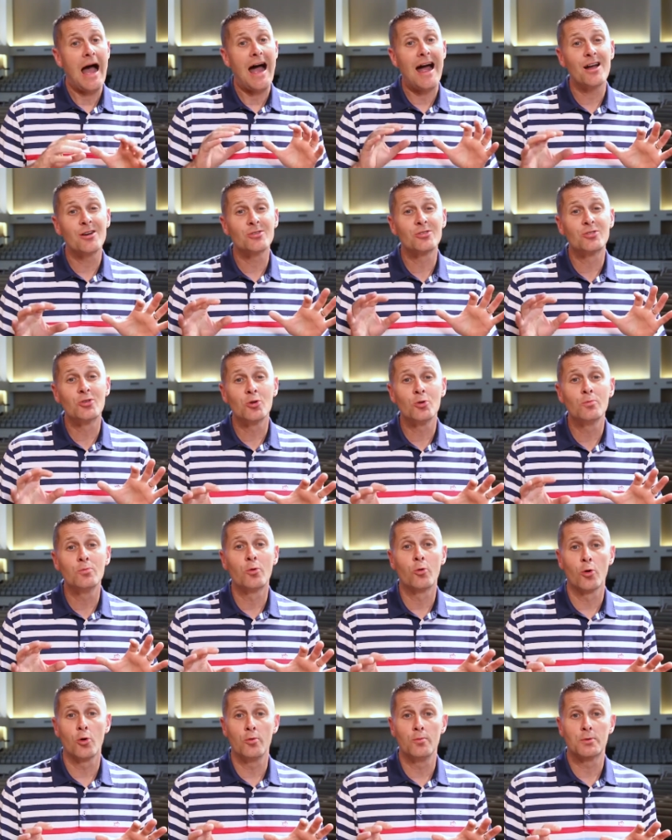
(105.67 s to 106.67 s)
Our Zoom
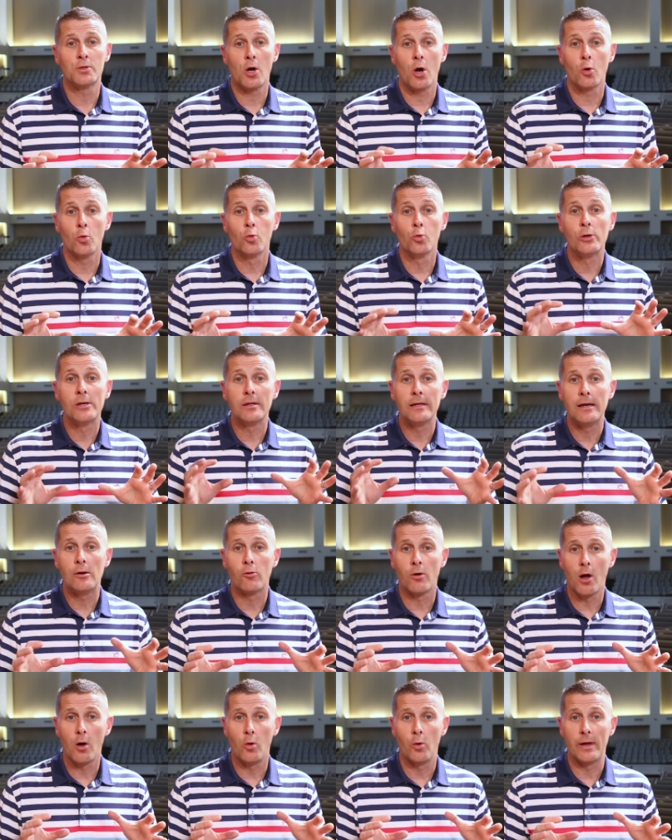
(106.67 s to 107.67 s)
groups are really
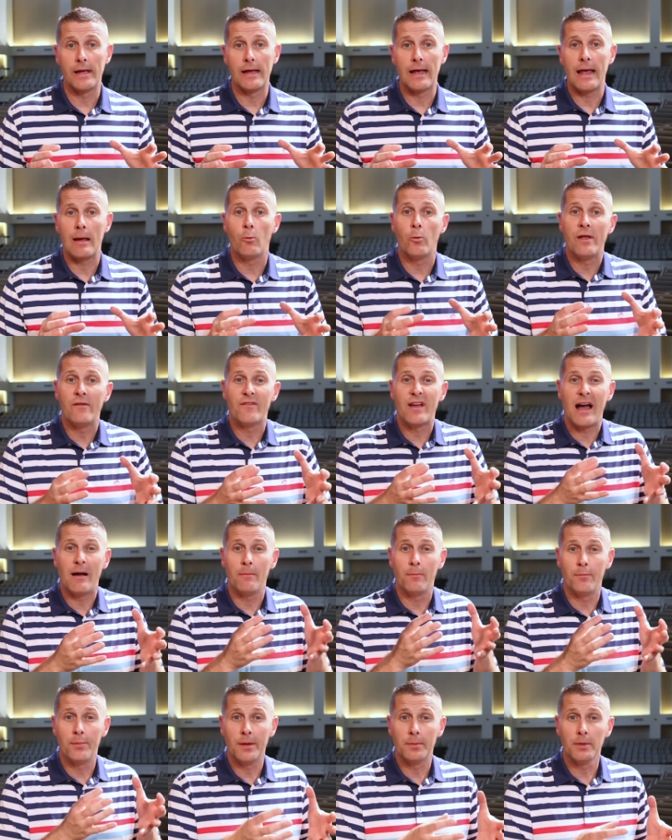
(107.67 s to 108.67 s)
growing, and we've
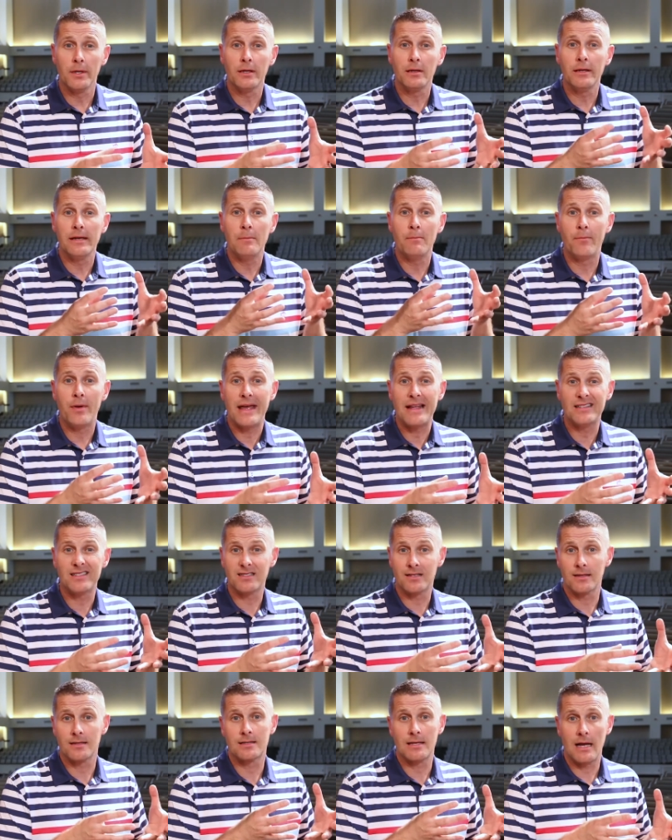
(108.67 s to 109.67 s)
got biblically
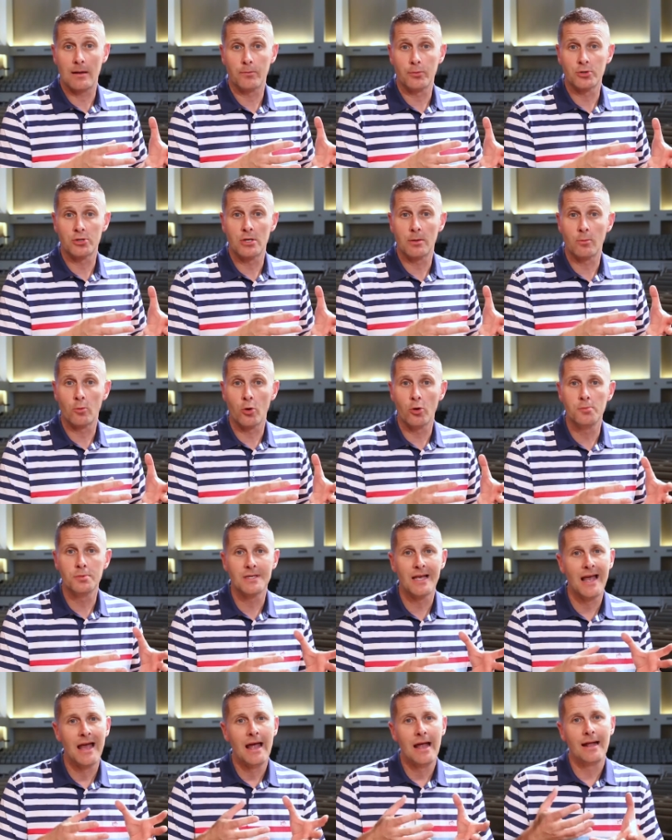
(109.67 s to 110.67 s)
based discipleship groups.